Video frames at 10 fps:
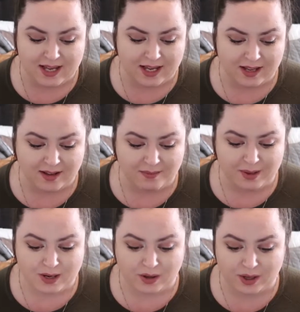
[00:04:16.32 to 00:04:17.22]

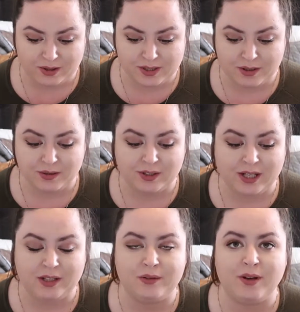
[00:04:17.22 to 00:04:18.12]
It'll also
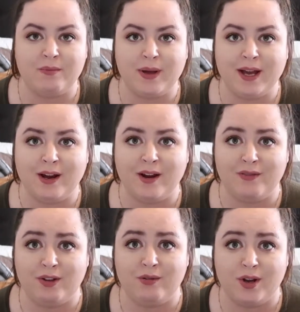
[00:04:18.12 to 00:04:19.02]
let you compare
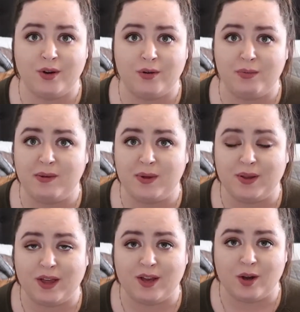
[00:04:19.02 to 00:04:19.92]
if you know
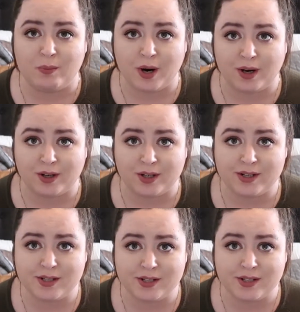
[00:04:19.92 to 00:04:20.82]
maybe like your
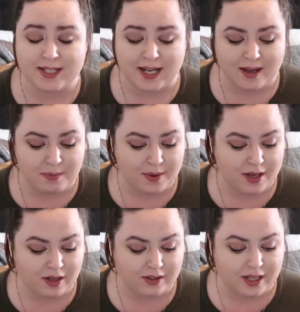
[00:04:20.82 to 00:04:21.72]
partner's type.
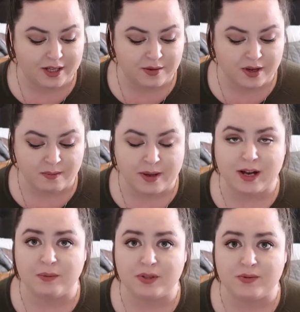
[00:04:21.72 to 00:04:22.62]
It'll let you
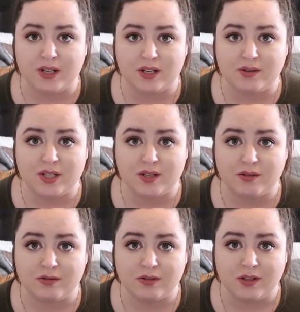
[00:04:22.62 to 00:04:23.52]
compare between you
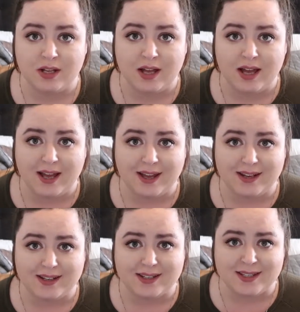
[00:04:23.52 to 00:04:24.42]
two
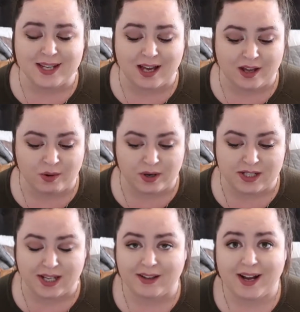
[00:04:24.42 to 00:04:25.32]
and see how you work
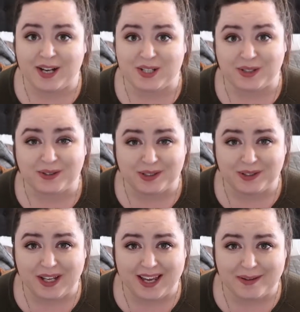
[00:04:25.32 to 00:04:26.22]
together. I don't
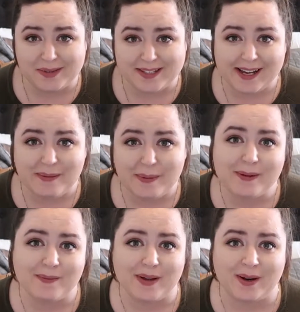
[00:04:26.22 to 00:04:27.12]
know Cam's type.
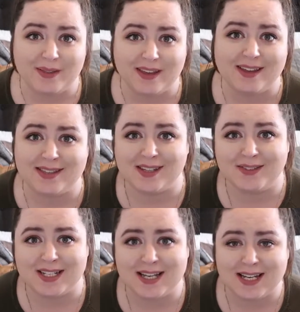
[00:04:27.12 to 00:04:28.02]
I don't think he's
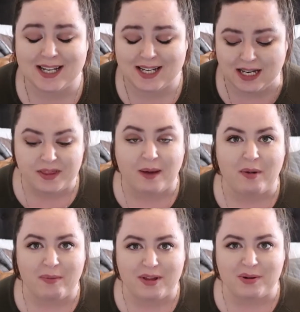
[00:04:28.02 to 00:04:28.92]
ever taken it, but that
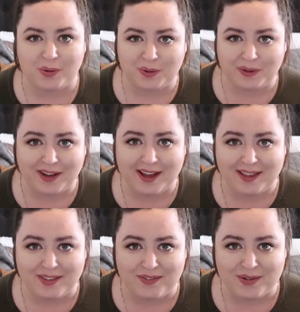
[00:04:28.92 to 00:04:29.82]
might be cool to look at
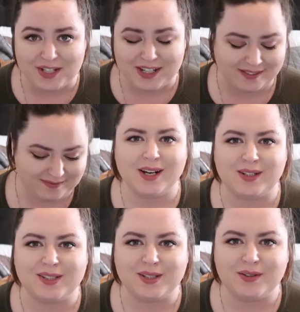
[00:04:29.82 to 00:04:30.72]
in the future. It
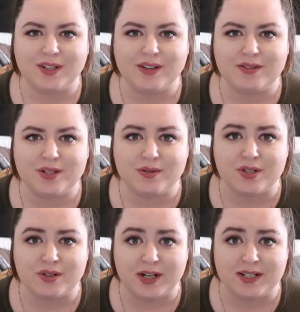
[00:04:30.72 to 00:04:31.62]
also gives you
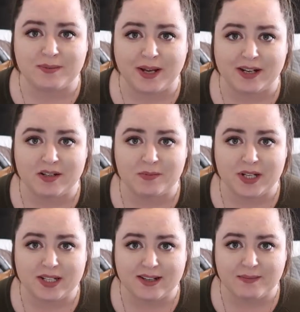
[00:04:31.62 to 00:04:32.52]
stress
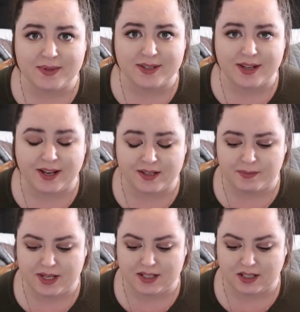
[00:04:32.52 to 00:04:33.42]
management tips as
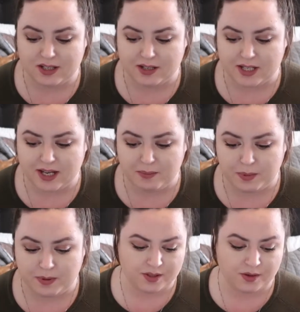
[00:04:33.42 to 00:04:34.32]
based on your type.
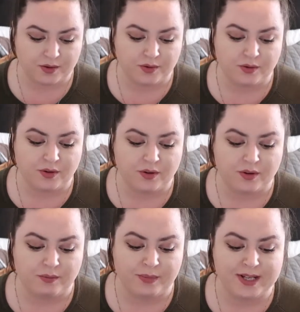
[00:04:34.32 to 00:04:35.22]
So
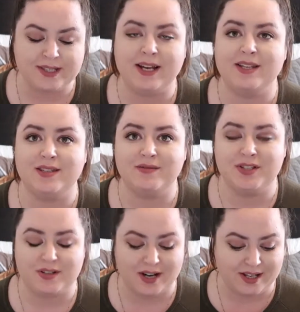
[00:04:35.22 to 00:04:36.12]
my signs of
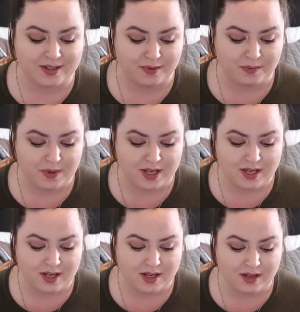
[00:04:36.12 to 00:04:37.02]
stress would
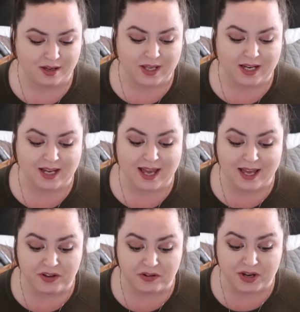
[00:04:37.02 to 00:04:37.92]
be getting
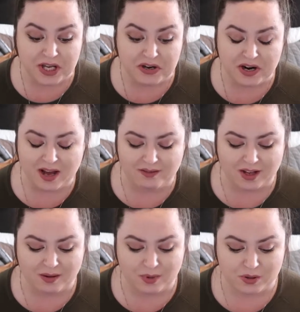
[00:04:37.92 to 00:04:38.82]
angry or
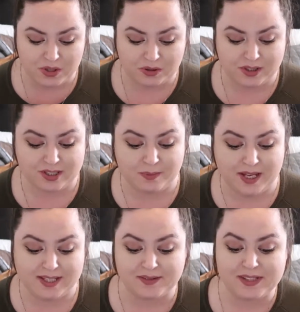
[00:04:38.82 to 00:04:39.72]
having emotional
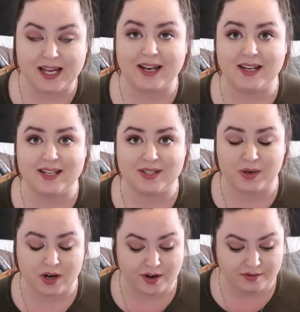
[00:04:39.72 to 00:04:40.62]
displays of sadness
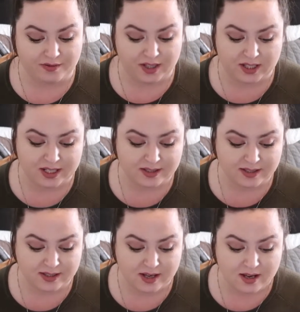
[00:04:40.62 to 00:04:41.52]
or hurt
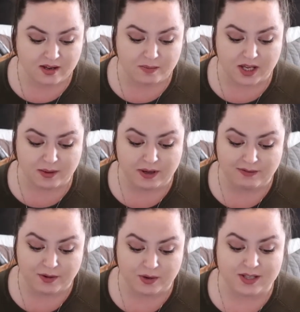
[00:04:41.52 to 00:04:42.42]
feelings, becoming
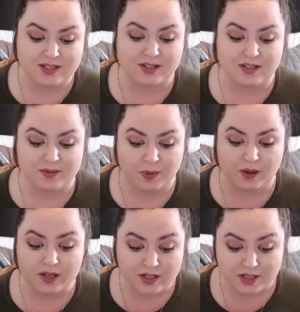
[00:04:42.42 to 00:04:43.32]
focused on
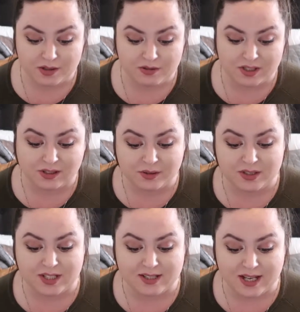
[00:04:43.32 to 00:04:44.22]
small issues and
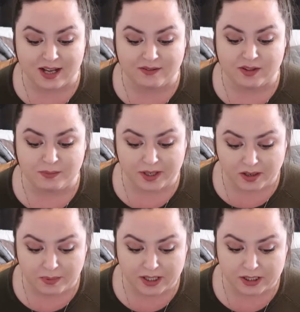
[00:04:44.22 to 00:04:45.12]
losing sight of the
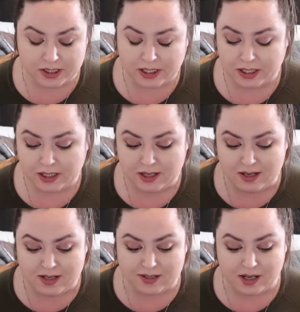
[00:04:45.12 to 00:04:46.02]
bigger picture,
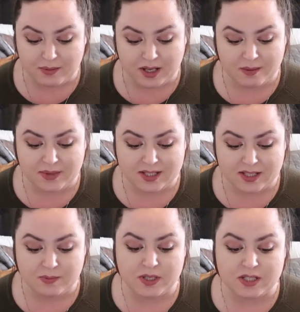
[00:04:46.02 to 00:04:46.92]
start becoming
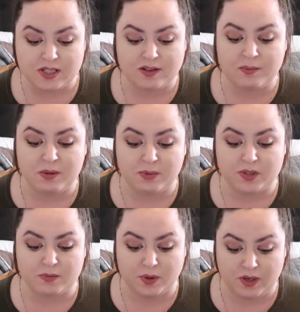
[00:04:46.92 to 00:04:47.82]
suspicious of
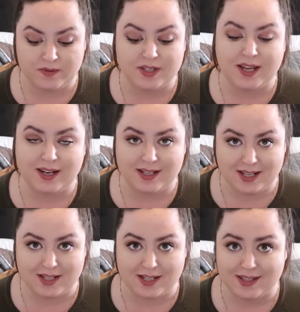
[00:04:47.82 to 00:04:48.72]
people's motives and
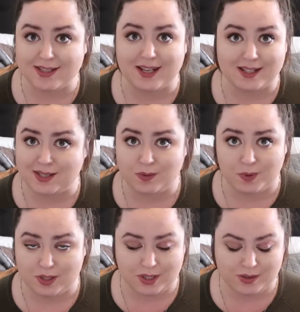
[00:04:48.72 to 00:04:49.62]
intentions. That's
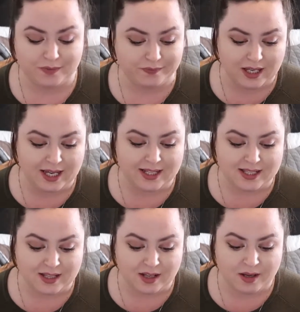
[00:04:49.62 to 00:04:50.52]
super true. And
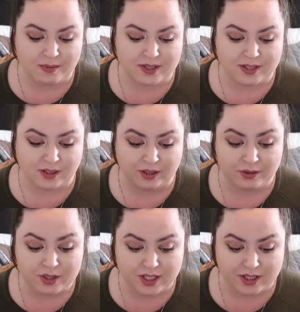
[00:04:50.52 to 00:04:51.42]
some
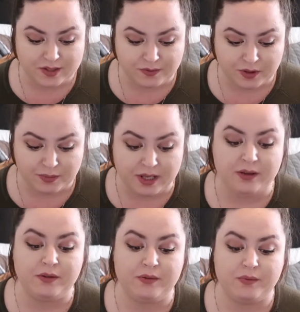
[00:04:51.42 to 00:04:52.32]
solutions for
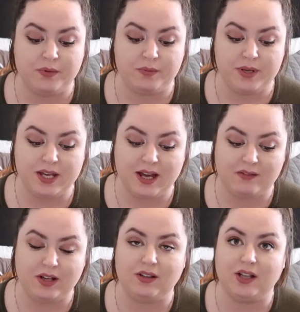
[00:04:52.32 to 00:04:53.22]
me would be
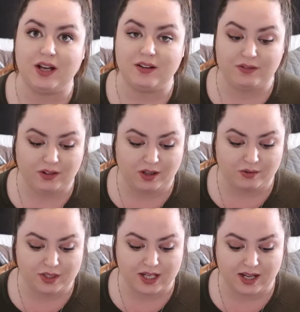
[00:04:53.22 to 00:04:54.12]
having a lot of
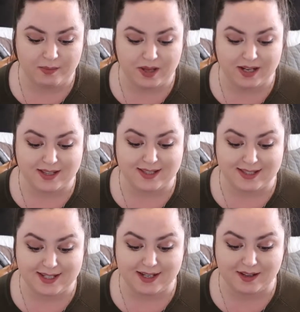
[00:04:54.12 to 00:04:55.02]
alone time and
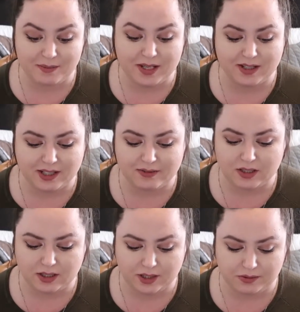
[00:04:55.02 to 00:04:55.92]
insisting on being left
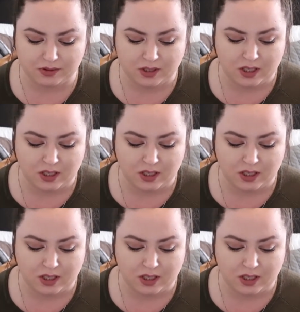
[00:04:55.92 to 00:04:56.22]
alone,